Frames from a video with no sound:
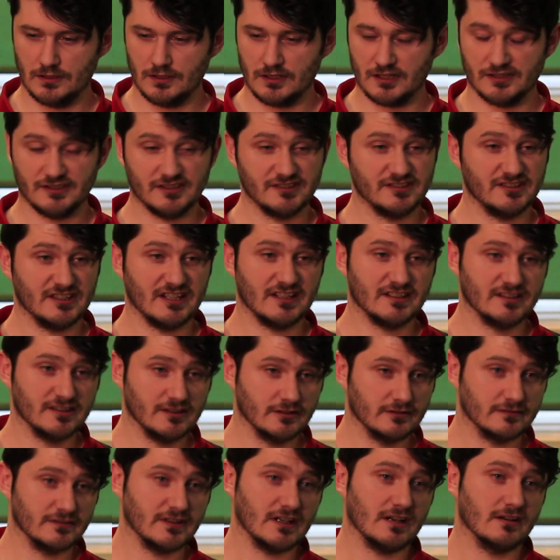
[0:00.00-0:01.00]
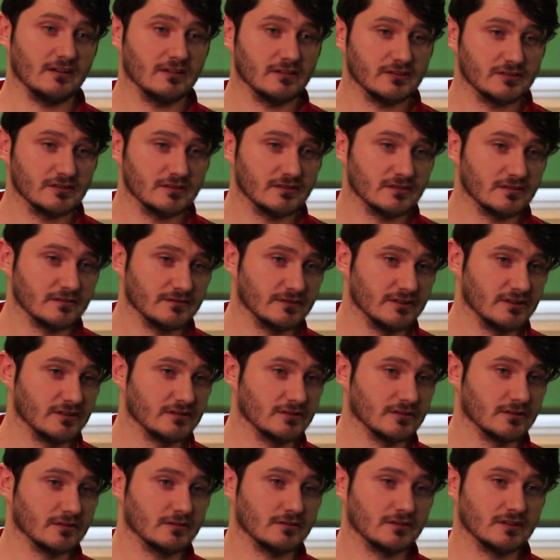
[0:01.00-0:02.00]
Understanding of character, I think
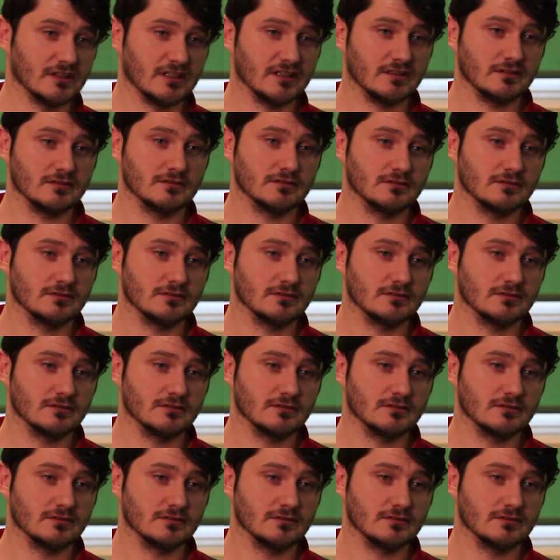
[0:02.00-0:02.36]
a lot of that.